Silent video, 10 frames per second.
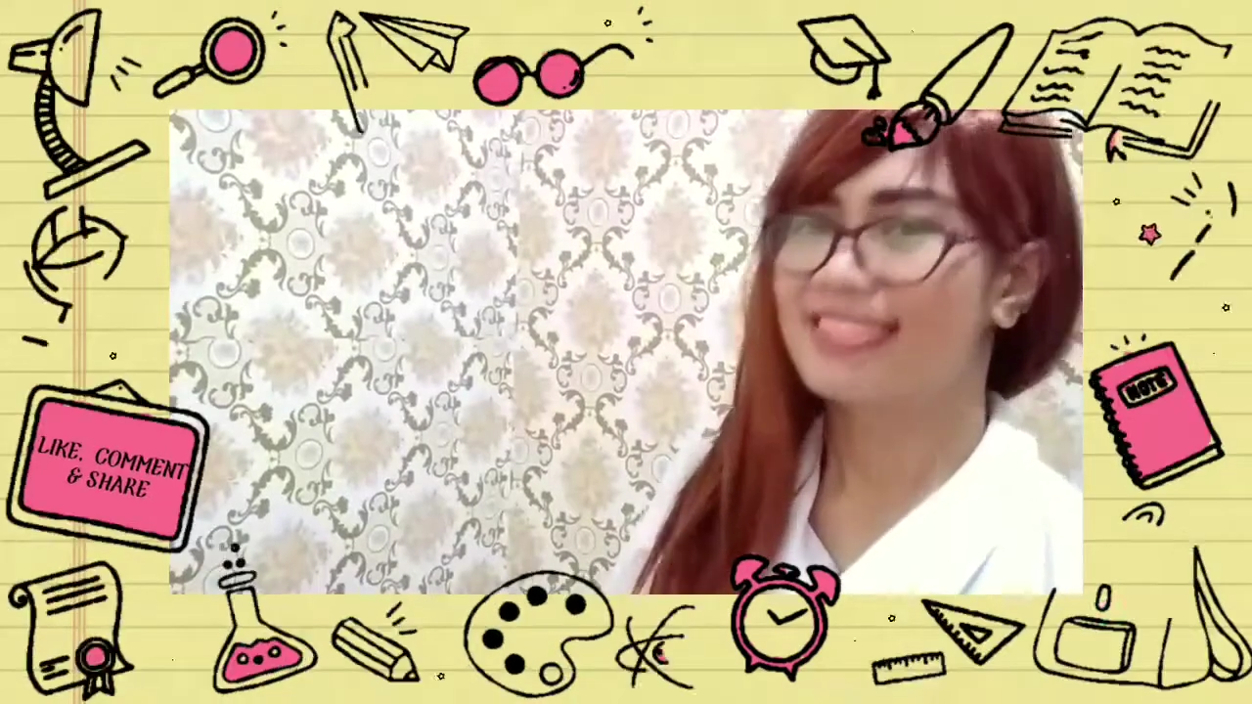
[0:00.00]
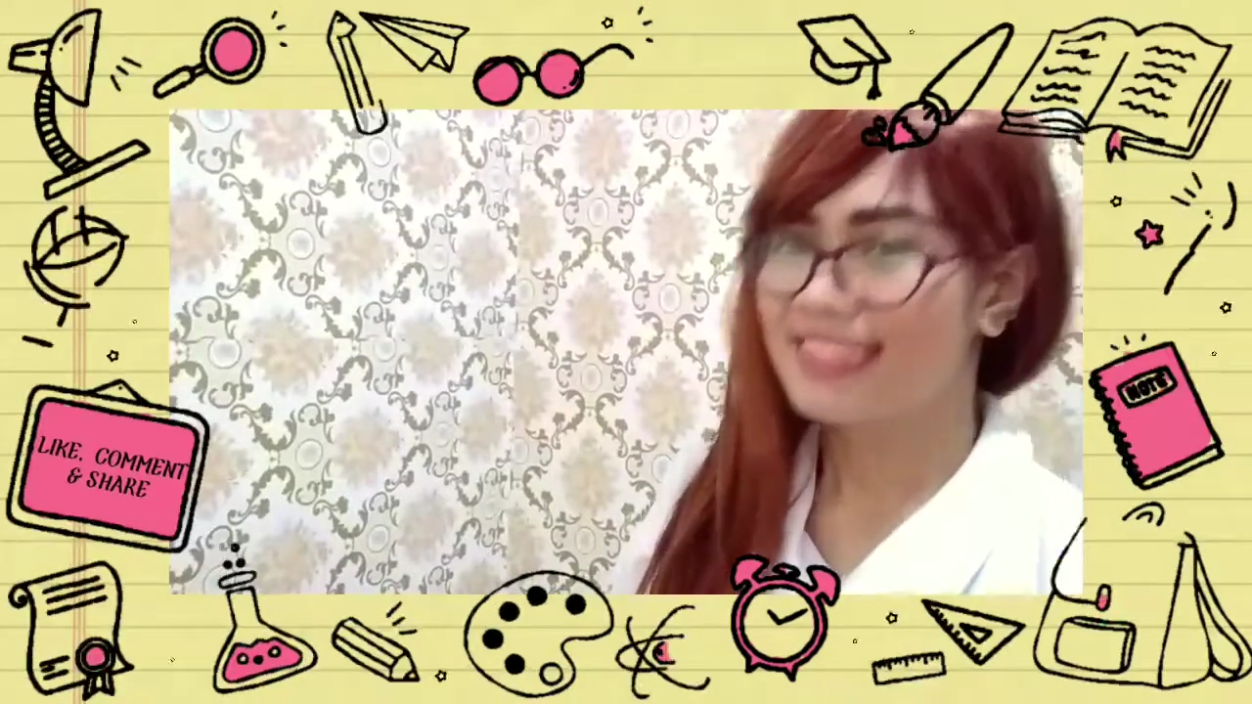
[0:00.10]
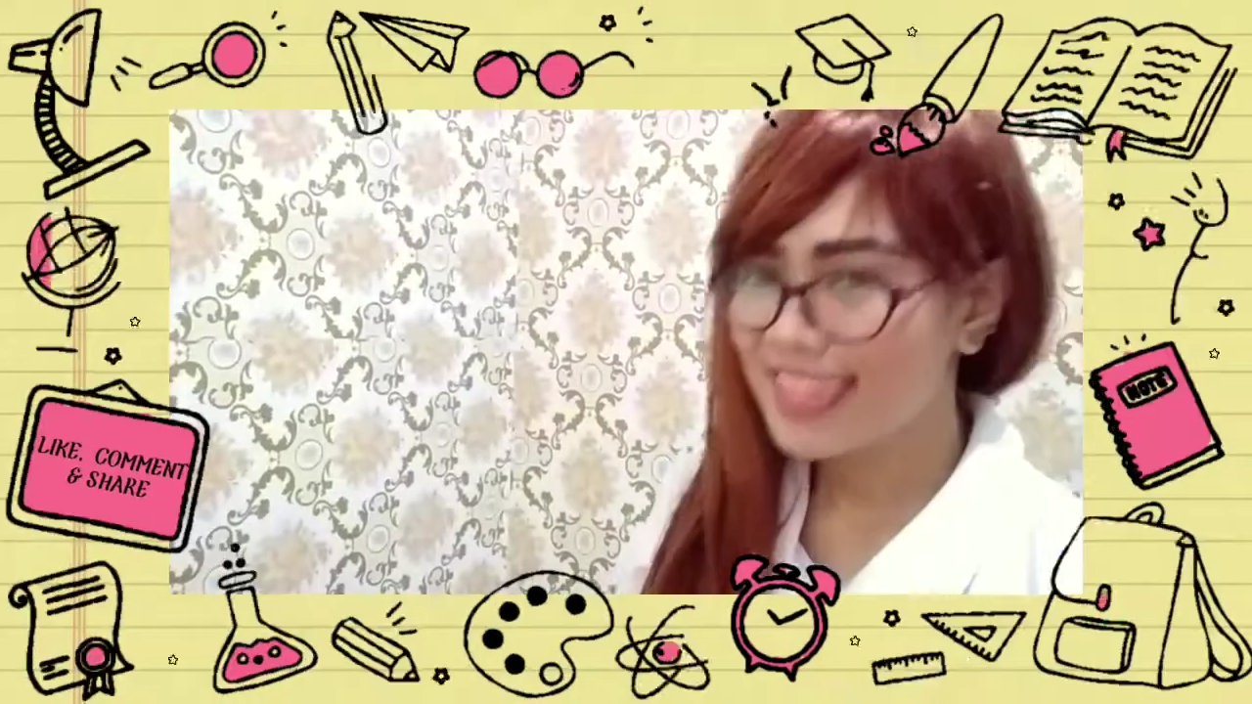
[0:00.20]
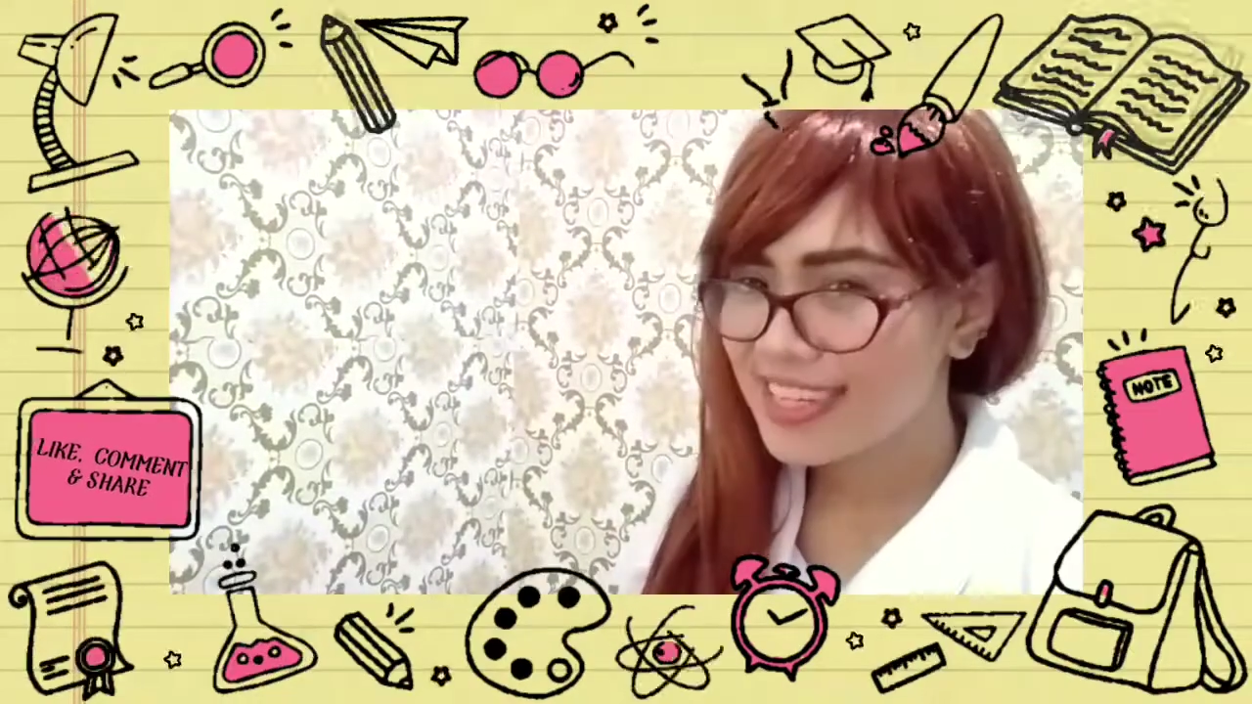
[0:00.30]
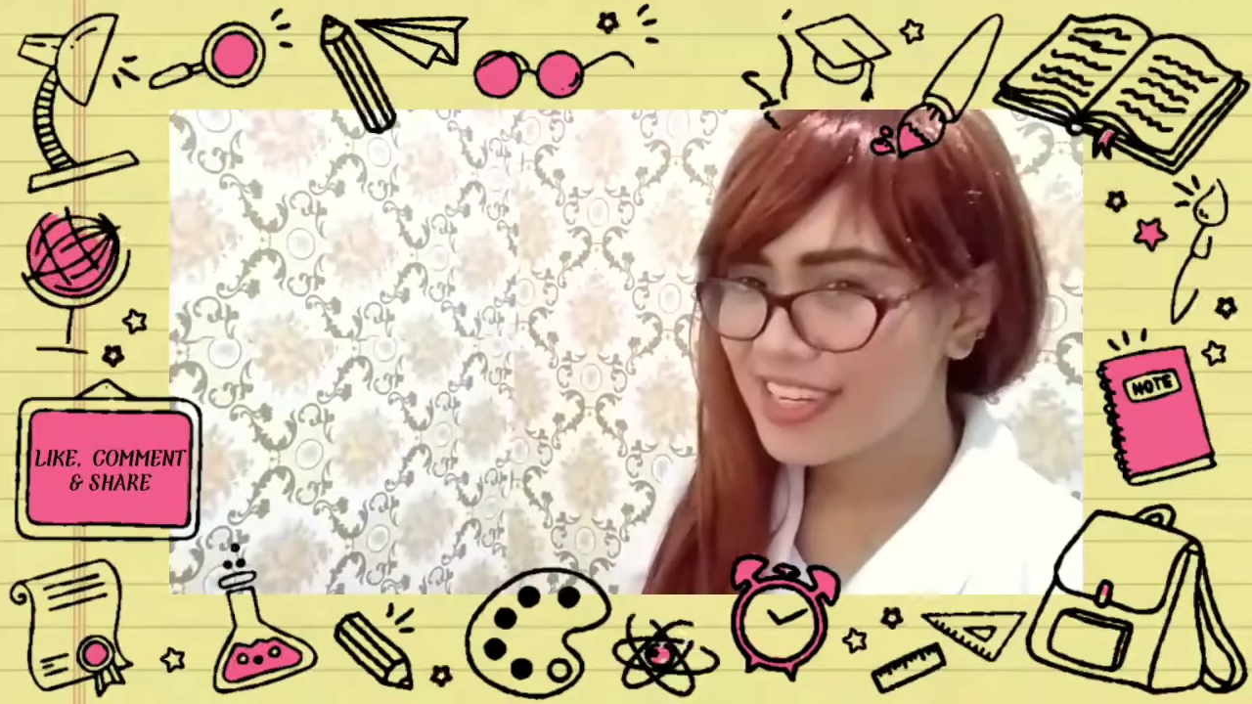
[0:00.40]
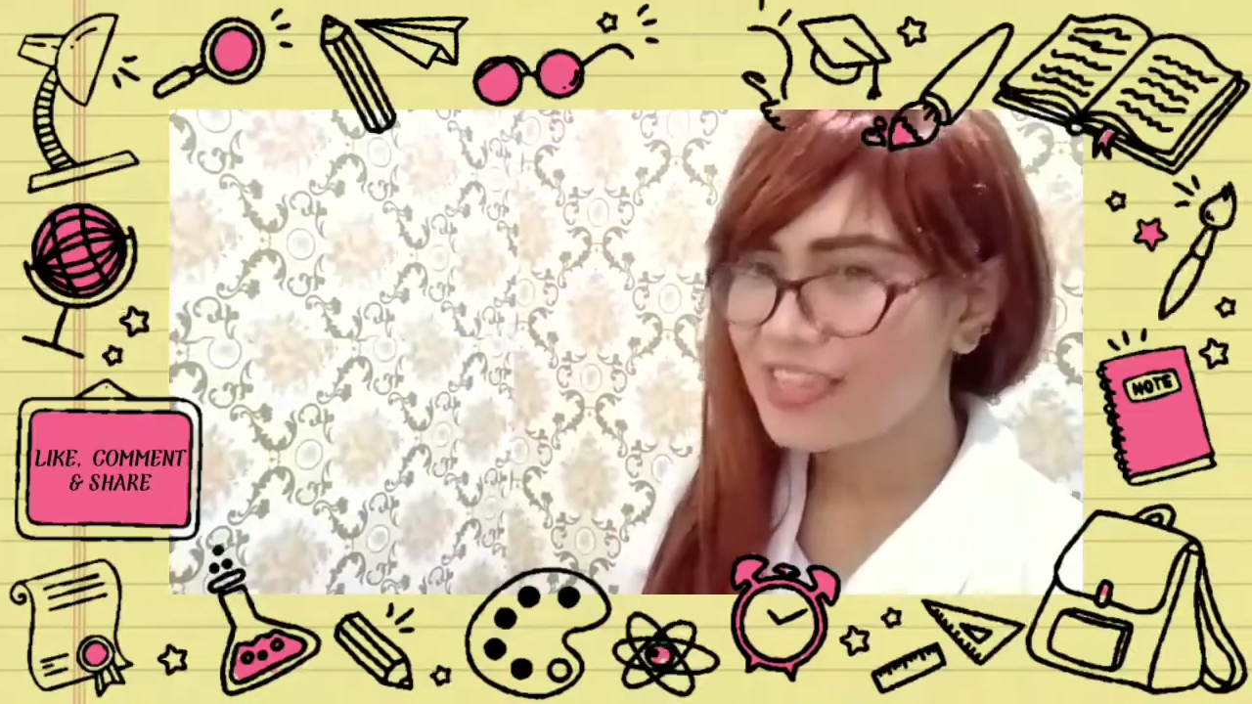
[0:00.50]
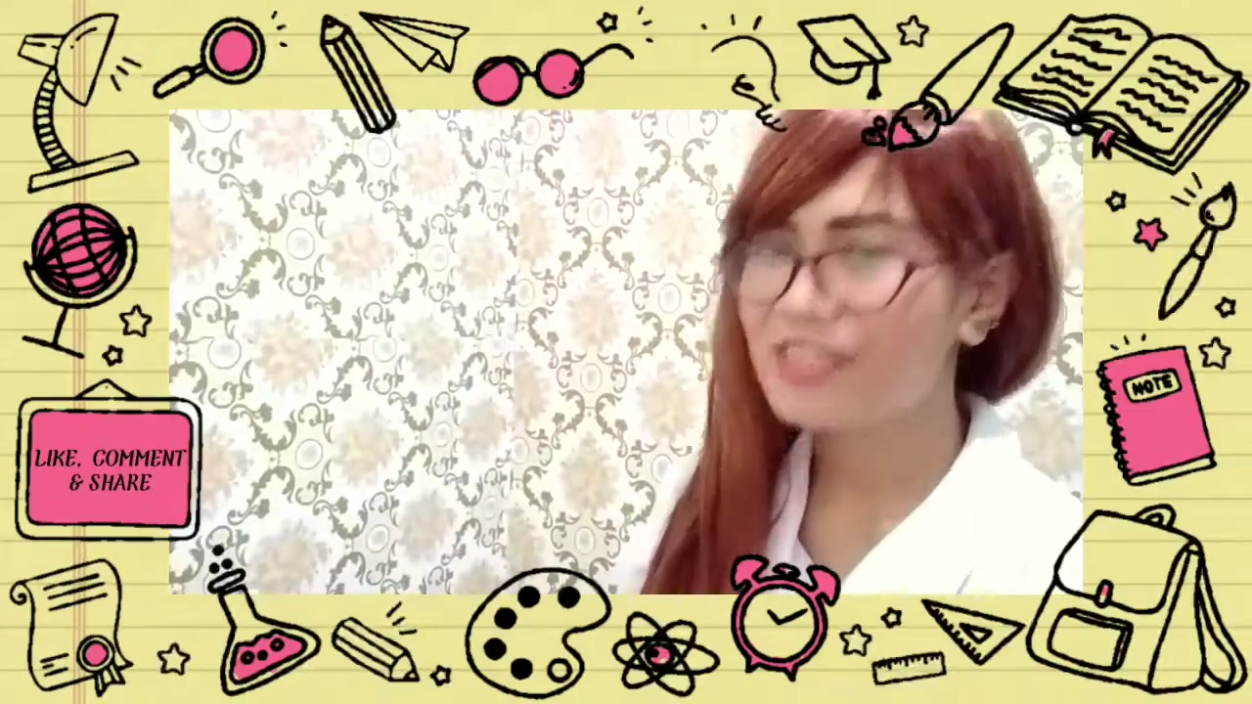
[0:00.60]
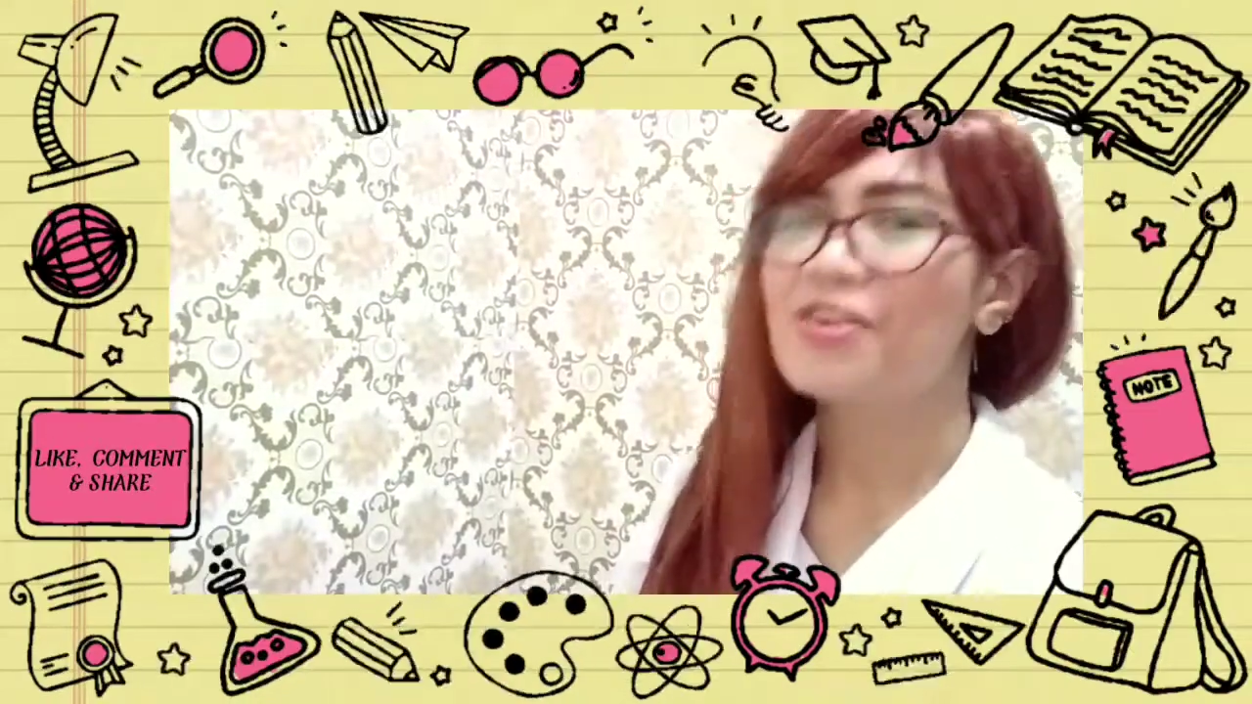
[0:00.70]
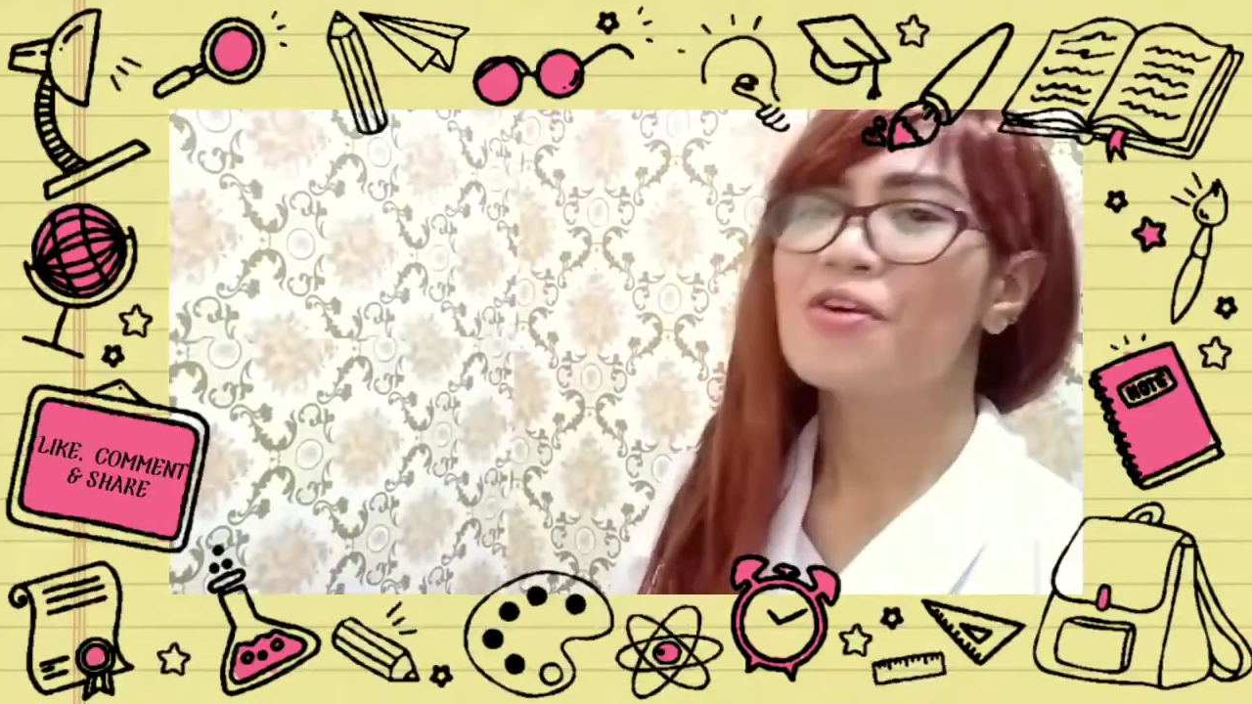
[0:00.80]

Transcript: Thank you